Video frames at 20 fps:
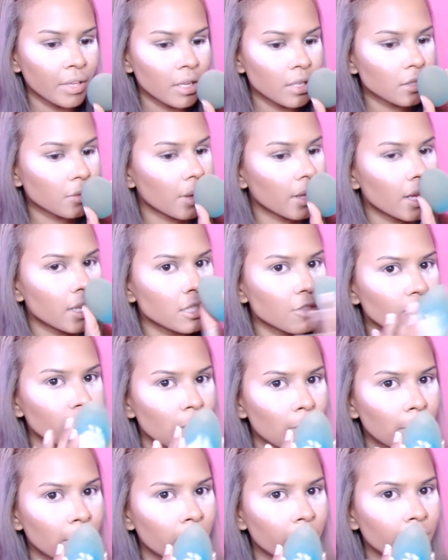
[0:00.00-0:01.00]
So I like to
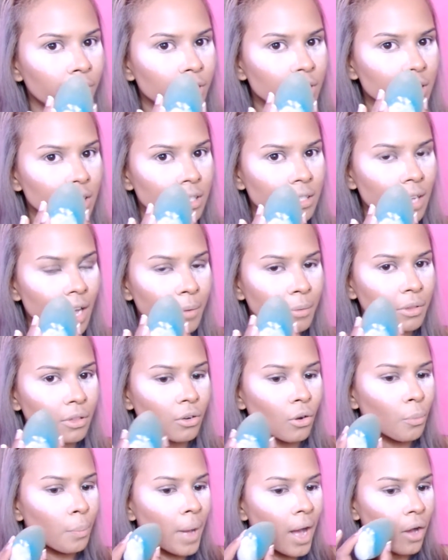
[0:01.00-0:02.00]
flip it over to the side with
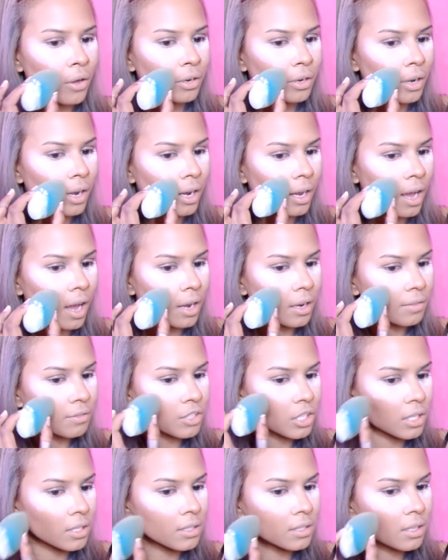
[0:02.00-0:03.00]
no powder and kind of
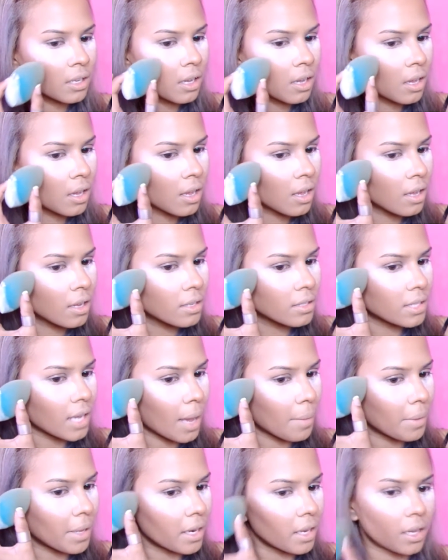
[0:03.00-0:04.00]
just
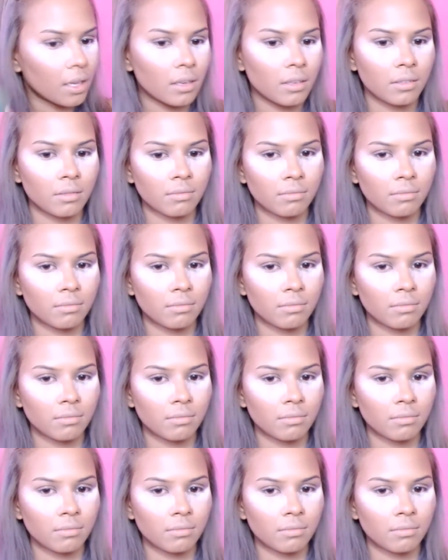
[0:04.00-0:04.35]
dab at it.